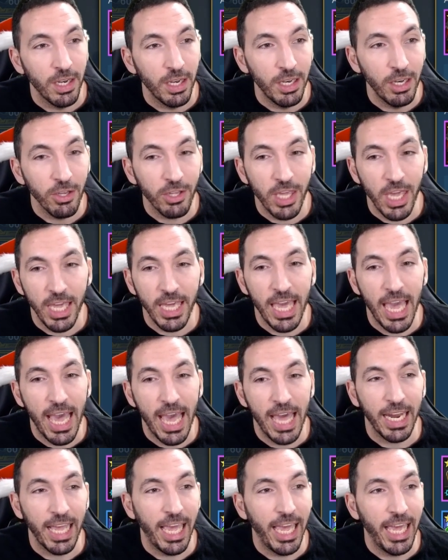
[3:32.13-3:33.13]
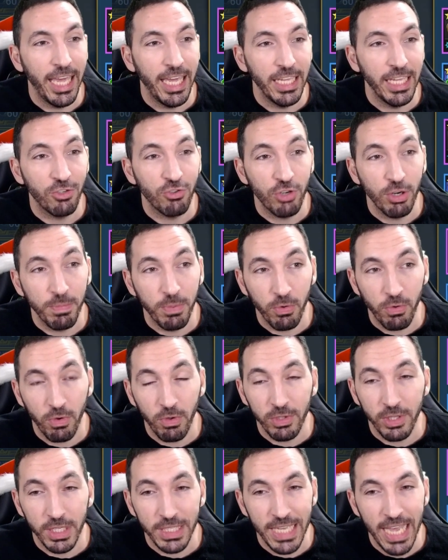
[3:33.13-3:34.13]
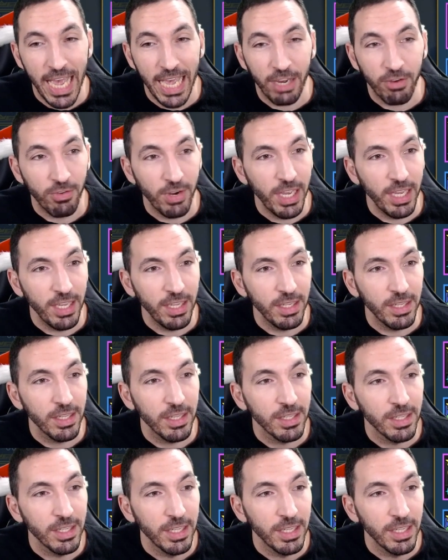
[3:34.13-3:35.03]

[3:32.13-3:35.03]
Looking at a triple rolled attack ring,